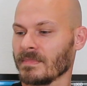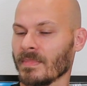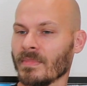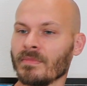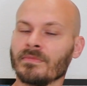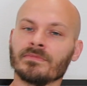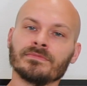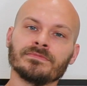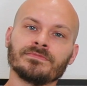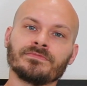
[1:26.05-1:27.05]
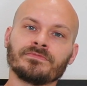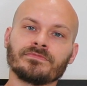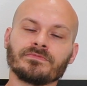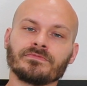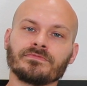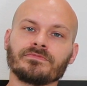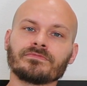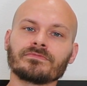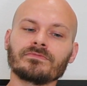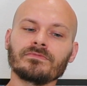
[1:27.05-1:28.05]

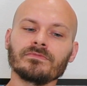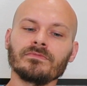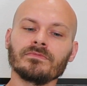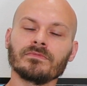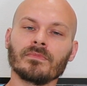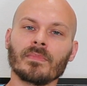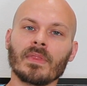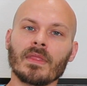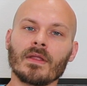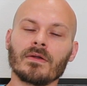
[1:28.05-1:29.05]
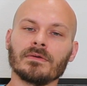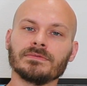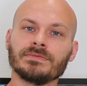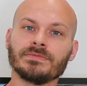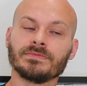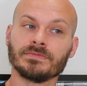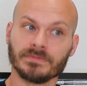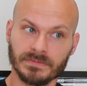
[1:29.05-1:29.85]
This person isn't speaking.